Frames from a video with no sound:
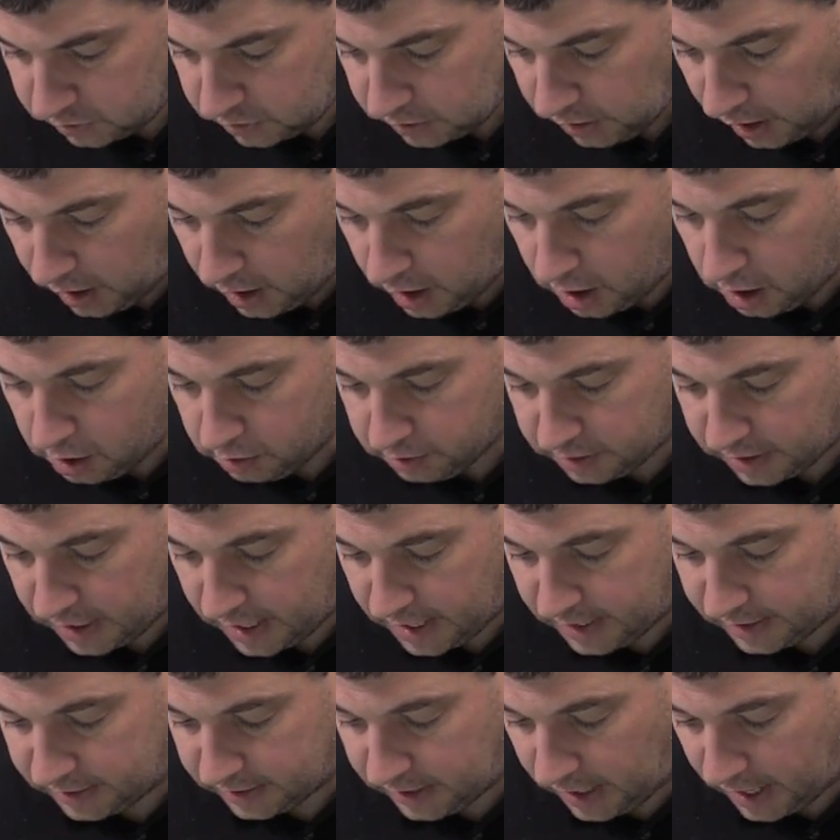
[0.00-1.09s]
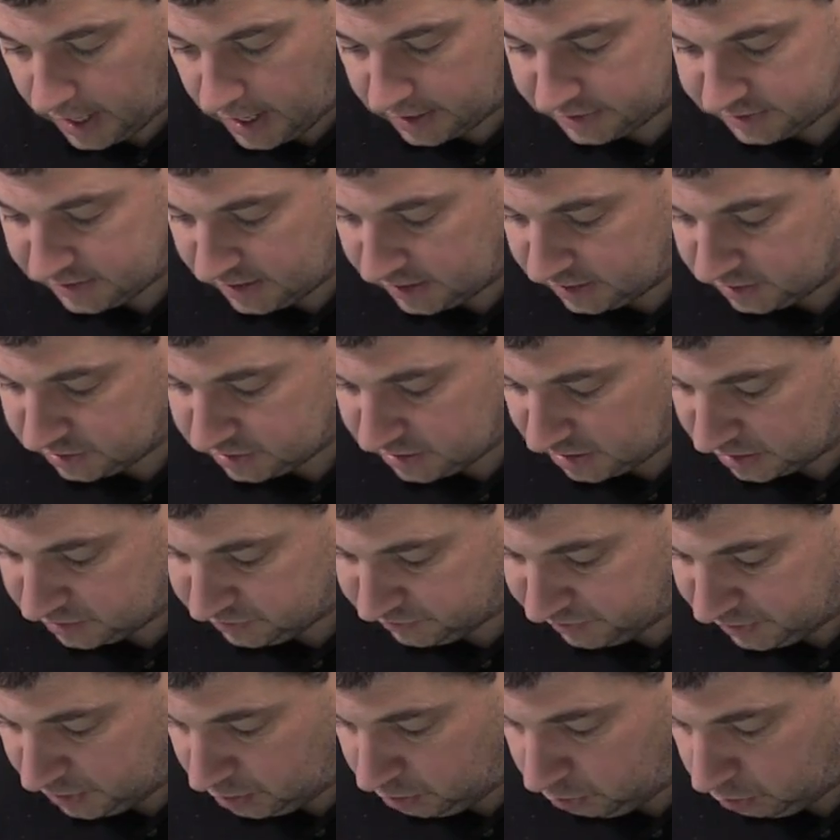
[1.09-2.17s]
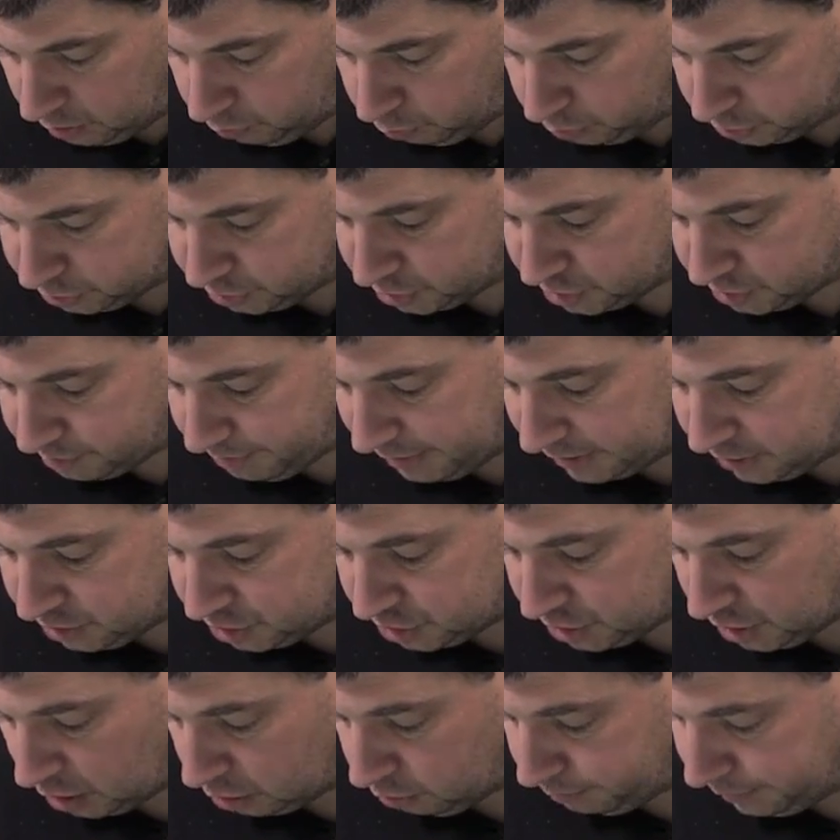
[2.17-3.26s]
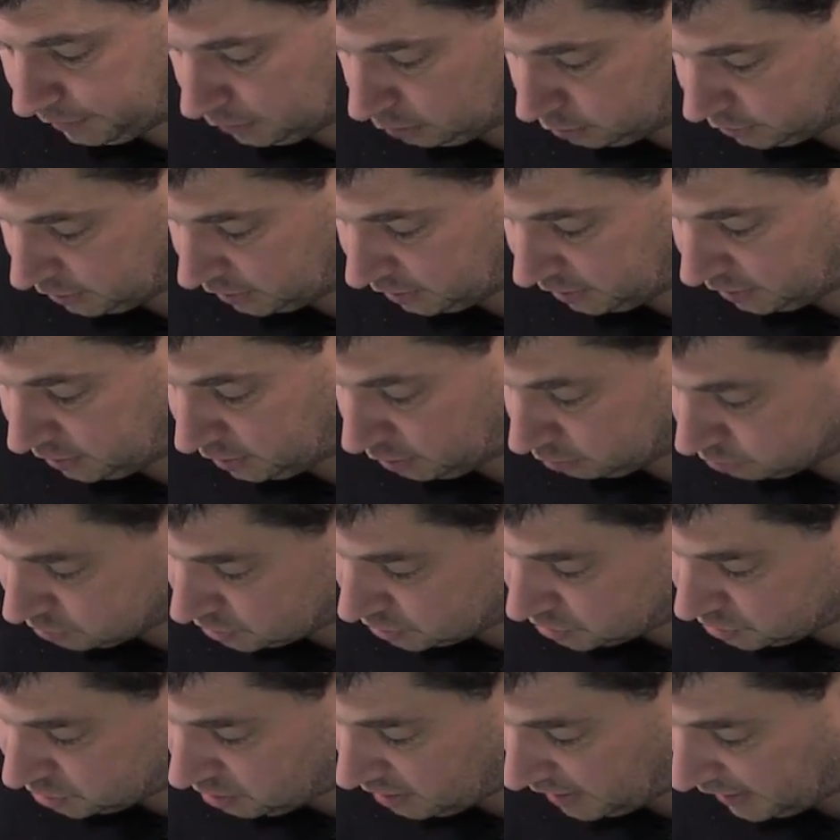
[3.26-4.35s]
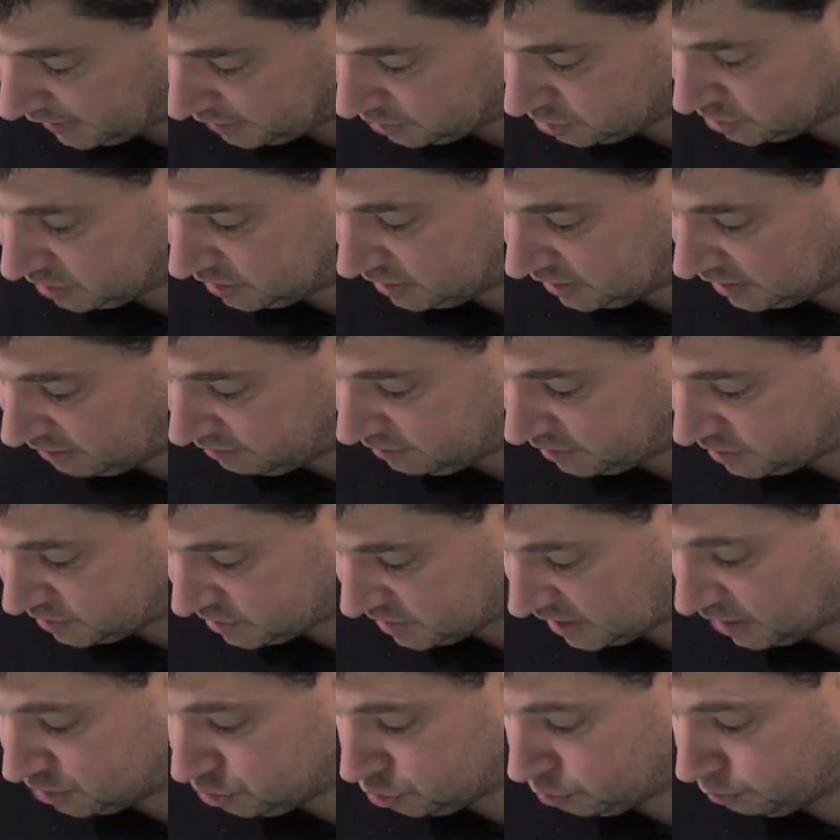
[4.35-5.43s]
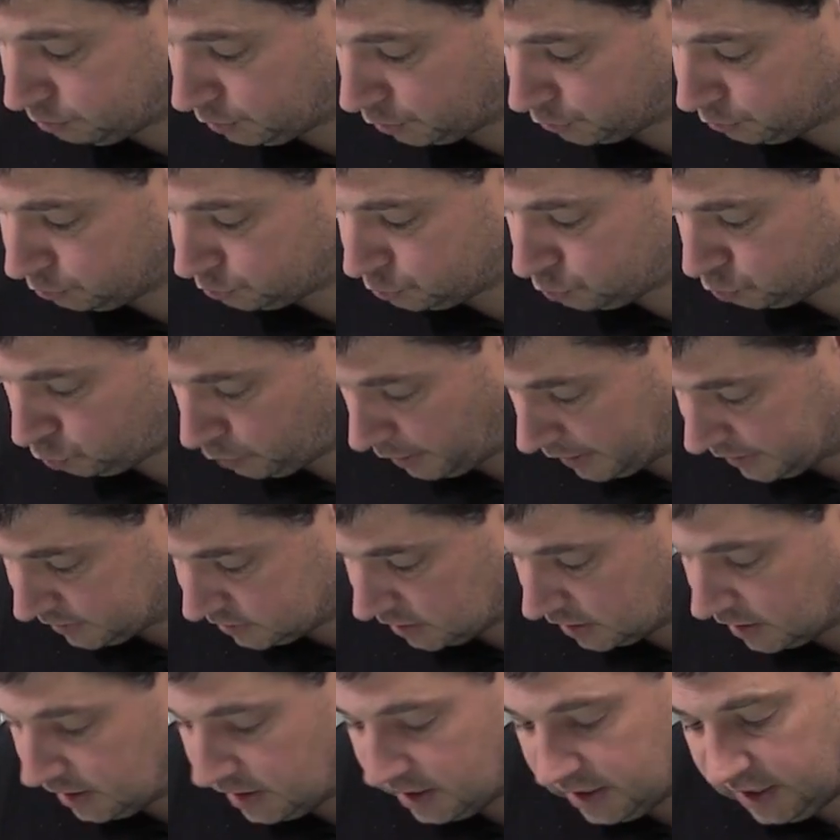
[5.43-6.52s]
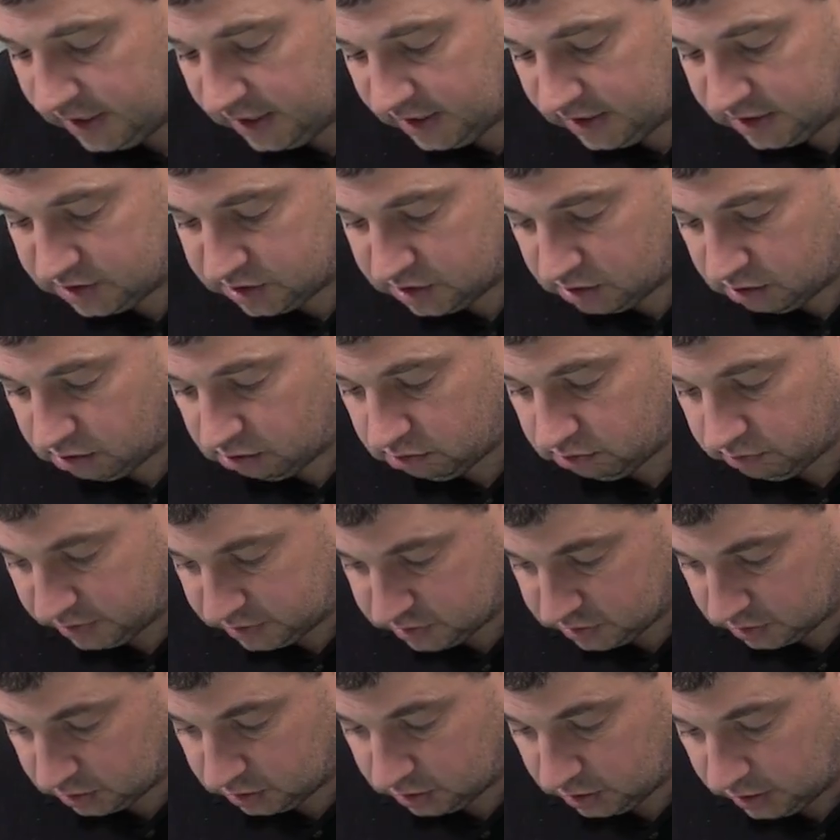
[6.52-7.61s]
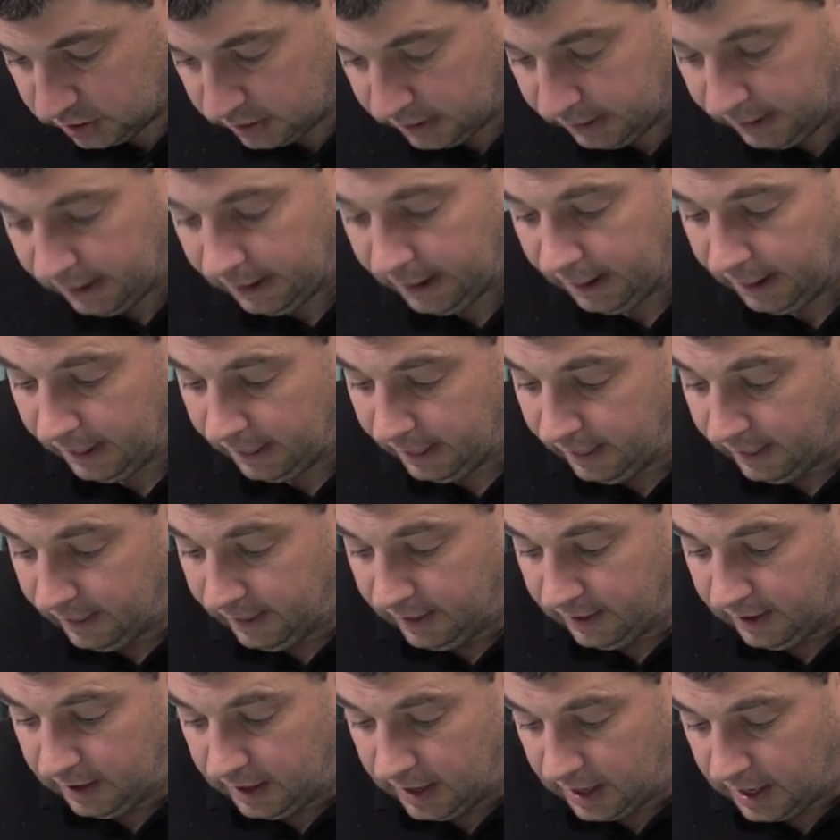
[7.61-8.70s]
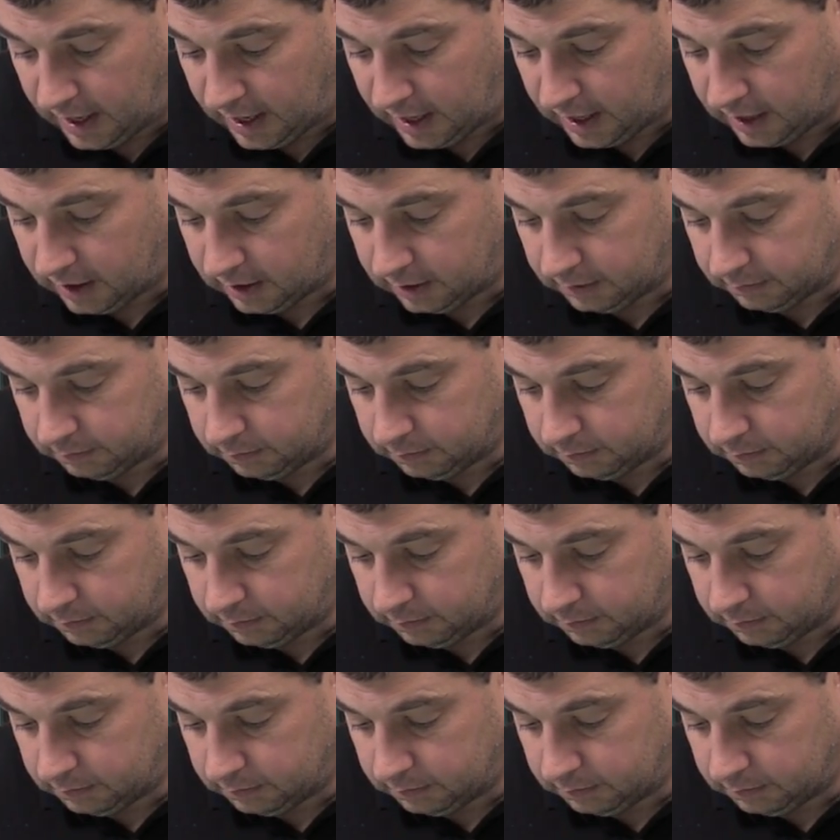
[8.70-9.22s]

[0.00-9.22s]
Okay, uh, Dennis says, Bill, what's your space shuttle build? And I notice you actually never sand your models wet. Is there a reason? Uh,